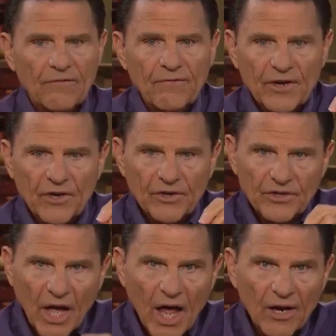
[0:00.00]
Fear
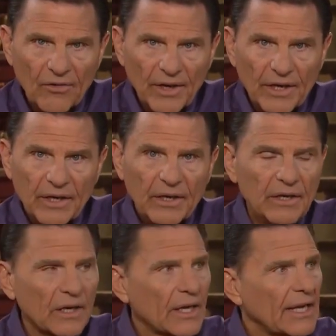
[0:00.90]
tolerated
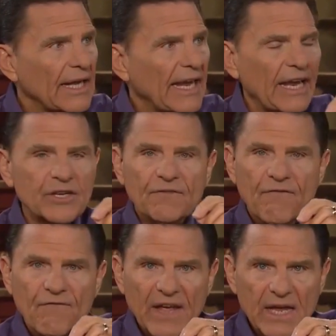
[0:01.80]
is
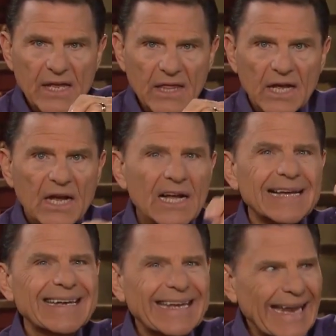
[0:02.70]
faith
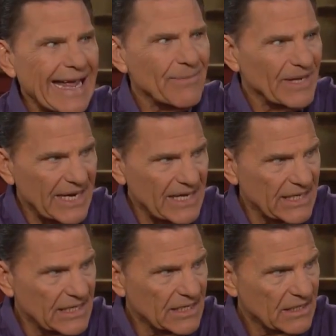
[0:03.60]

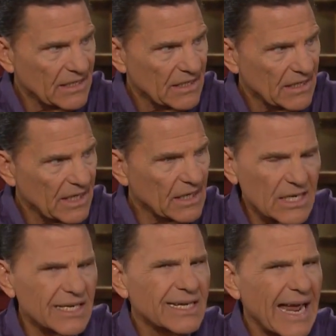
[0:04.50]
contaminated. It'll
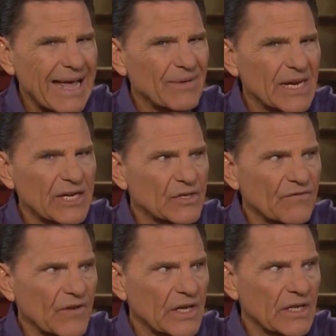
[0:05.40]
contaminate
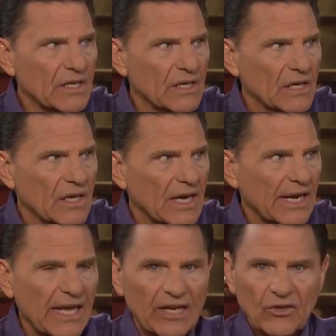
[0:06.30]
your faith
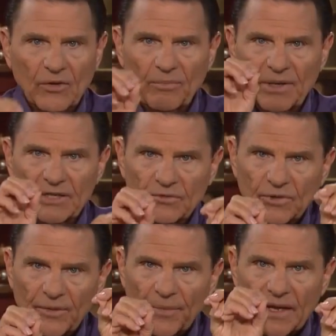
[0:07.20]
and get it to a place
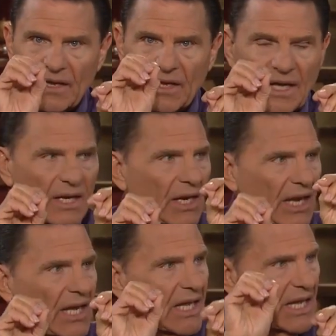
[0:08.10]
where it, it
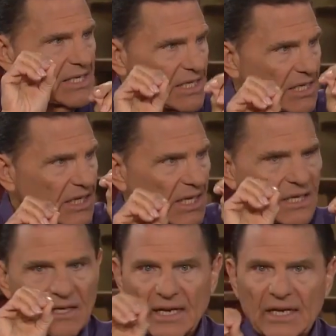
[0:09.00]
negates it
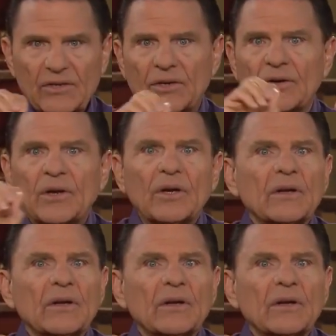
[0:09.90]
and, and you're